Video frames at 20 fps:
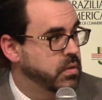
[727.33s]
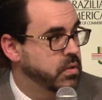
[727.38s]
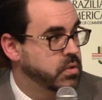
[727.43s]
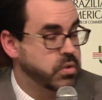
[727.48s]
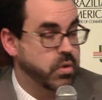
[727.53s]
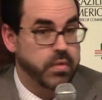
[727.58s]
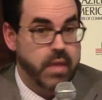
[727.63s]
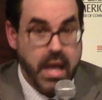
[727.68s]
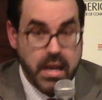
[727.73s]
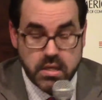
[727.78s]

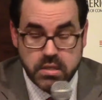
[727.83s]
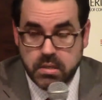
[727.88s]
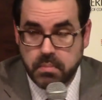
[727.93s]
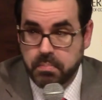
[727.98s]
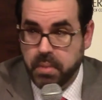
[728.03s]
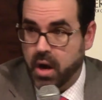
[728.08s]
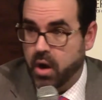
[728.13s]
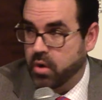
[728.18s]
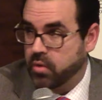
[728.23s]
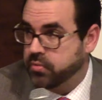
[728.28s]
So that is a
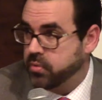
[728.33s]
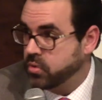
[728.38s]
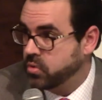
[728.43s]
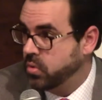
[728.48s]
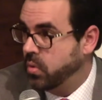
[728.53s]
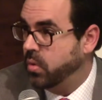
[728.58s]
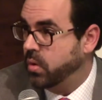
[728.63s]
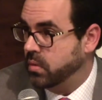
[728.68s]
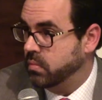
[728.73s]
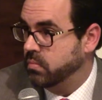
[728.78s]
powerful
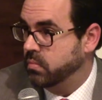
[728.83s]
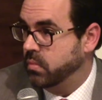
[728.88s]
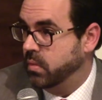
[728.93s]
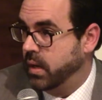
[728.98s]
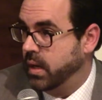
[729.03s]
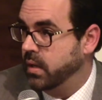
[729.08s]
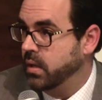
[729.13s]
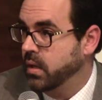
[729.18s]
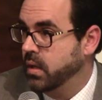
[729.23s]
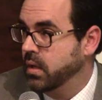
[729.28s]
tool,
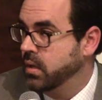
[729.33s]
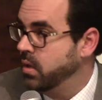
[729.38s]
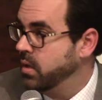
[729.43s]
right?